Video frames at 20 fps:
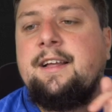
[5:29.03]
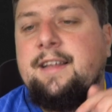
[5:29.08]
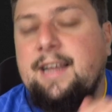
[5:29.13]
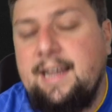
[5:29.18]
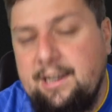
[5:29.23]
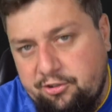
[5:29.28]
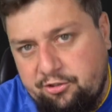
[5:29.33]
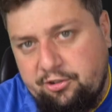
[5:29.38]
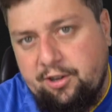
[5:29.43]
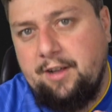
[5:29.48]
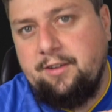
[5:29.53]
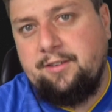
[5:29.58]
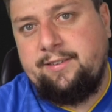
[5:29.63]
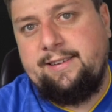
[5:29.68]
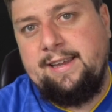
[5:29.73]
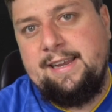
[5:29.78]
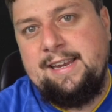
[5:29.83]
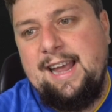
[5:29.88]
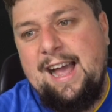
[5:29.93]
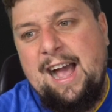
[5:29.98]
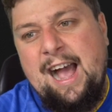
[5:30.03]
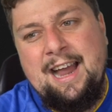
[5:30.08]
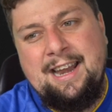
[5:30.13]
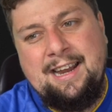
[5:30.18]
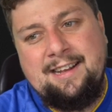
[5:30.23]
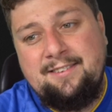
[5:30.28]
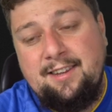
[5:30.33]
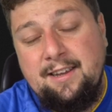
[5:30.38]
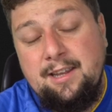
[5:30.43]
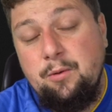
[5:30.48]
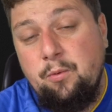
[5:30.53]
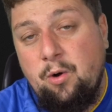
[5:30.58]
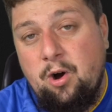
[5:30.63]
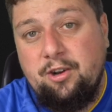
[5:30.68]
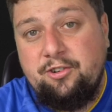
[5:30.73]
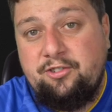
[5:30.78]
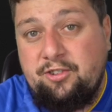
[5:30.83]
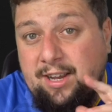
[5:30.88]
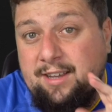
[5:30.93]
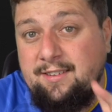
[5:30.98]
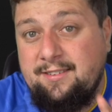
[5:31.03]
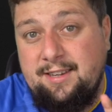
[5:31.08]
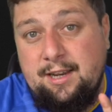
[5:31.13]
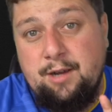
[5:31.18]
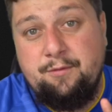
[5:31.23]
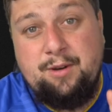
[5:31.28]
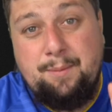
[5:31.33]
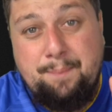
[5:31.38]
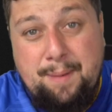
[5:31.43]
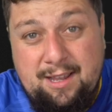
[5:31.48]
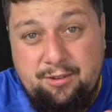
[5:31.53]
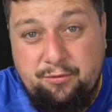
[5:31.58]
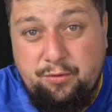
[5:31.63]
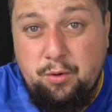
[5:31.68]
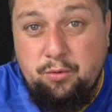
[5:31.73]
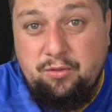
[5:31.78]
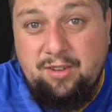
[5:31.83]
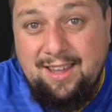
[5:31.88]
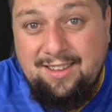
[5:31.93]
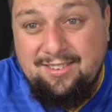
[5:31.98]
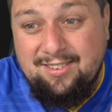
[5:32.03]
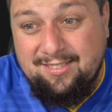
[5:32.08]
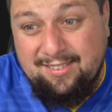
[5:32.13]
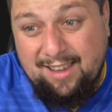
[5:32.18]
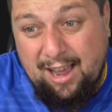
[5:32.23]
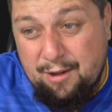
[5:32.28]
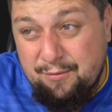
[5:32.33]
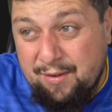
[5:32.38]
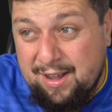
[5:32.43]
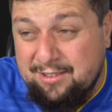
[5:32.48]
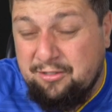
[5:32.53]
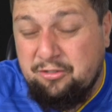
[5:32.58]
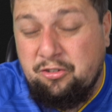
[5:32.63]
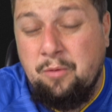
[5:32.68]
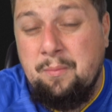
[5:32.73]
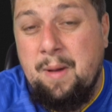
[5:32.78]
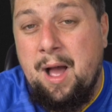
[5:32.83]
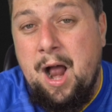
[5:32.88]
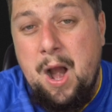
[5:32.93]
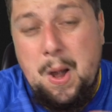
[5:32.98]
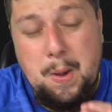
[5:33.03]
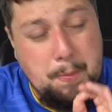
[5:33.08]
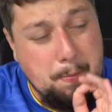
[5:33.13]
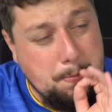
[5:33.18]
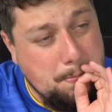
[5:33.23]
It's Chelsea. And I tell you what, Chelsea, over the past few seasons, have had some